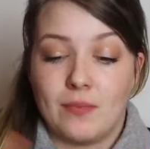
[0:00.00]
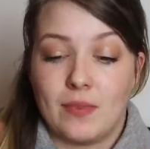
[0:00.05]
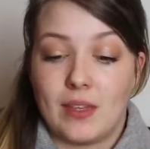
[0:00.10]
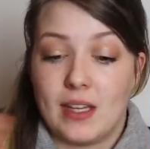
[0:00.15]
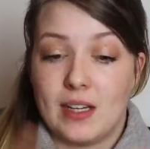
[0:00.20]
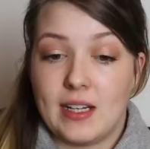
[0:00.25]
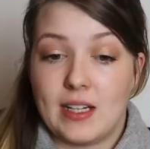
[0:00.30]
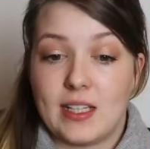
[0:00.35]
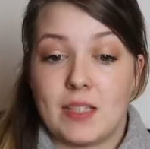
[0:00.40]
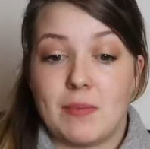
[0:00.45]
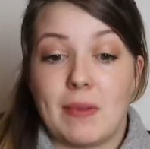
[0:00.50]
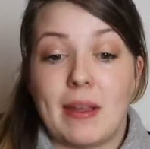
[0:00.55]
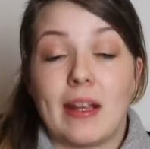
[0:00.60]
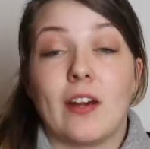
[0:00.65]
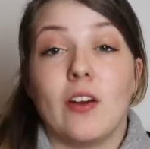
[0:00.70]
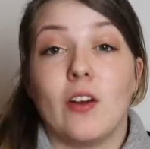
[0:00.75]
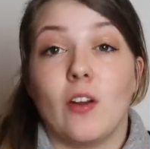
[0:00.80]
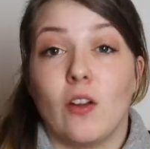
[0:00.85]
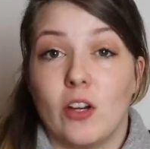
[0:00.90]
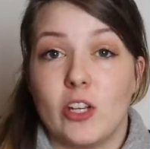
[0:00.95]
There needs to be
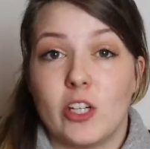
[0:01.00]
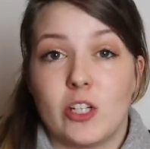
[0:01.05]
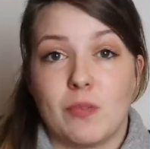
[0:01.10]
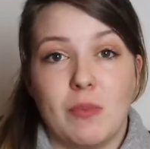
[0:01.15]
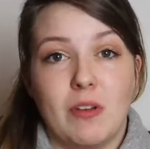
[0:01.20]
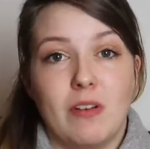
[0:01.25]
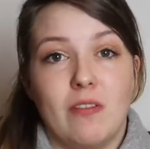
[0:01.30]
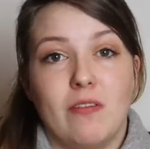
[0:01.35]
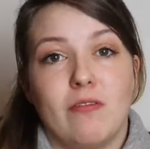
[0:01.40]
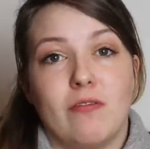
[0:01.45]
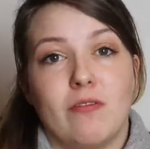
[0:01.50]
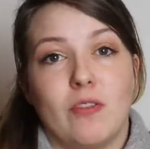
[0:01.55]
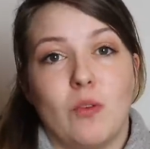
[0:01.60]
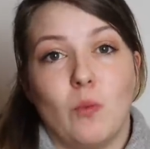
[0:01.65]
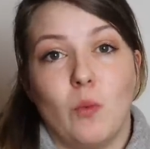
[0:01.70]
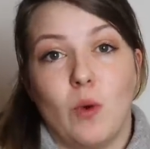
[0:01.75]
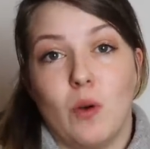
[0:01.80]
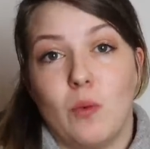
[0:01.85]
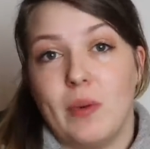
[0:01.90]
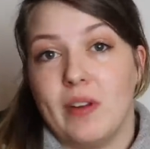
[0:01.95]
acknowledgement for
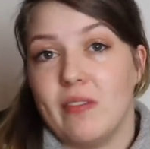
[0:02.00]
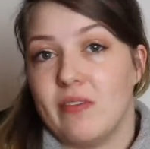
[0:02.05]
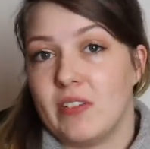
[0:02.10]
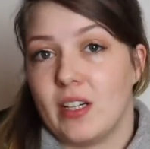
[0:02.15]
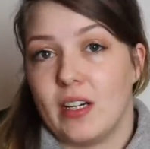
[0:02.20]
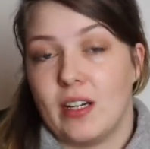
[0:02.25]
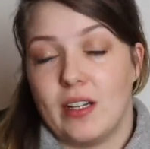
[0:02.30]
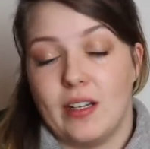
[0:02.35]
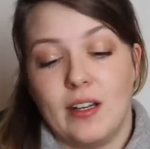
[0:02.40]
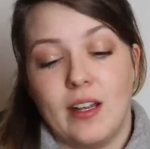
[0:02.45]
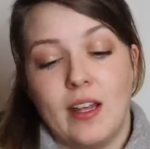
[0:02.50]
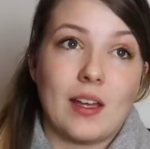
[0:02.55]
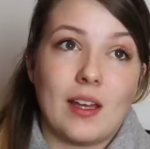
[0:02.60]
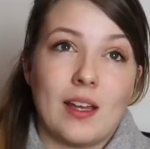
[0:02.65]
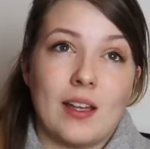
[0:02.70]
what we've done.